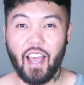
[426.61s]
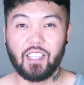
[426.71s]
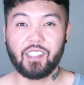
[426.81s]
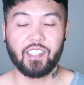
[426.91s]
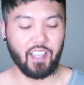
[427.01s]

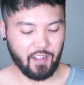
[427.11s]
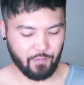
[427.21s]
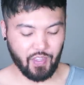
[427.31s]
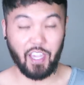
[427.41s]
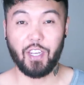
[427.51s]
asks?
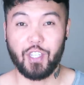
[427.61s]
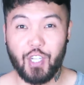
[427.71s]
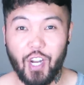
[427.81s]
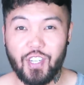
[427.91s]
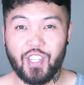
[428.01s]
In a
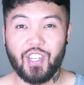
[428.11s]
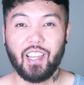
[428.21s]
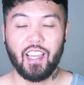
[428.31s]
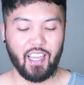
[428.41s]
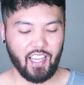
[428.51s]
church?